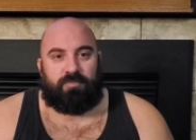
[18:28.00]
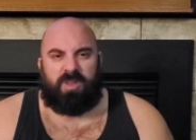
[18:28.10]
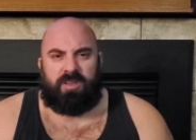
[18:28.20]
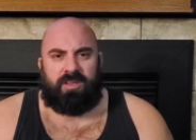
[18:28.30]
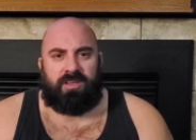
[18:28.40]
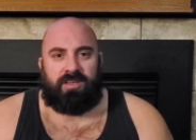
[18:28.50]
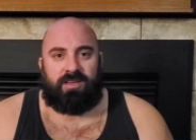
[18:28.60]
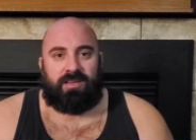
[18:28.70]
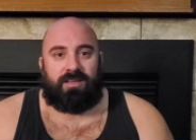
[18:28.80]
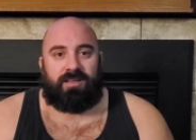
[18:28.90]

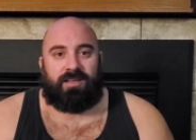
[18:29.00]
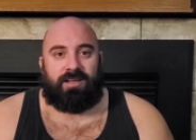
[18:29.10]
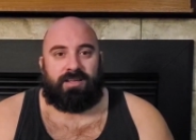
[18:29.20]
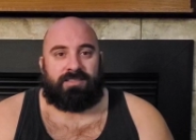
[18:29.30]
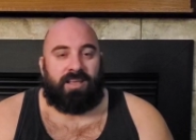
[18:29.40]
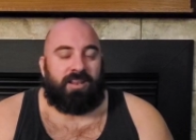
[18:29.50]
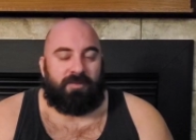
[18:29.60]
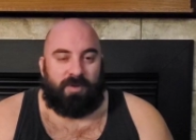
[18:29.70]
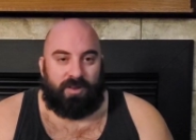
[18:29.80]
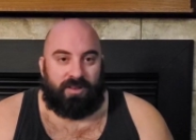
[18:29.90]
be excited
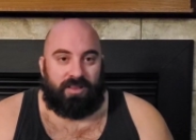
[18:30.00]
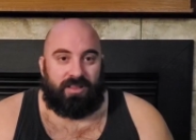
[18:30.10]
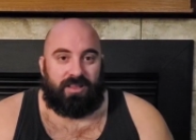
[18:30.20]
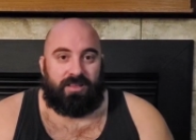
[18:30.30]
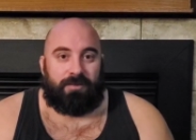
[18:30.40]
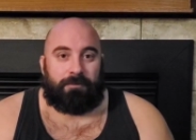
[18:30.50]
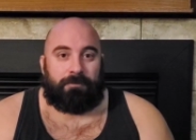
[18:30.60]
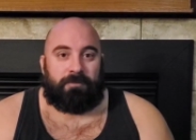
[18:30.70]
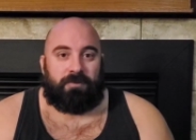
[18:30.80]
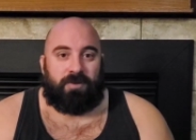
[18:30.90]
about it,
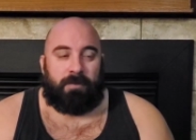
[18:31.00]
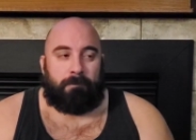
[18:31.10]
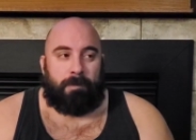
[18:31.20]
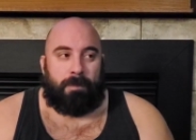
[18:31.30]
right?